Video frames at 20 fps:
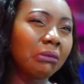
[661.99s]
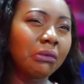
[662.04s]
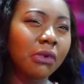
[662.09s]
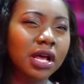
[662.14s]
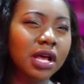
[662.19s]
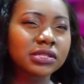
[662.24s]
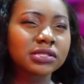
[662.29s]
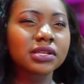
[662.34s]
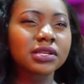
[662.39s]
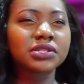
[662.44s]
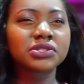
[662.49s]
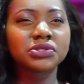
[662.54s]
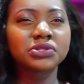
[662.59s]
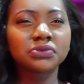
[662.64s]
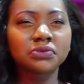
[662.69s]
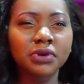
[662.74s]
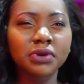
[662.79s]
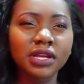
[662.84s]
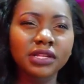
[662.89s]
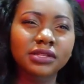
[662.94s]
Was
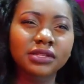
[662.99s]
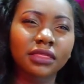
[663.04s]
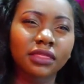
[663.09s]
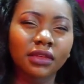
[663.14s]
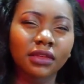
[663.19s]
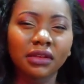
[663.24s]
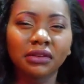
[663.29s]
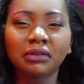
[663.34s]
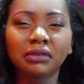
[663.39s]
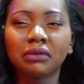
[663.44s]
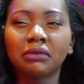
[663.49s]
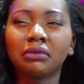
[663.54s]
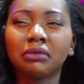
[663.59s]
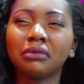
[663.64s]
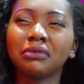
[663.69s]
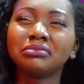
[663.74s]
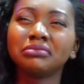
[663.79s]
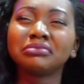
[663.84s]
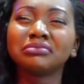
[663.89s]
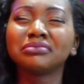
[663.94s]
the street thing
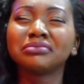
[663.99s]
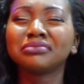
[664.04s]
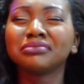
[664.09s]
cool?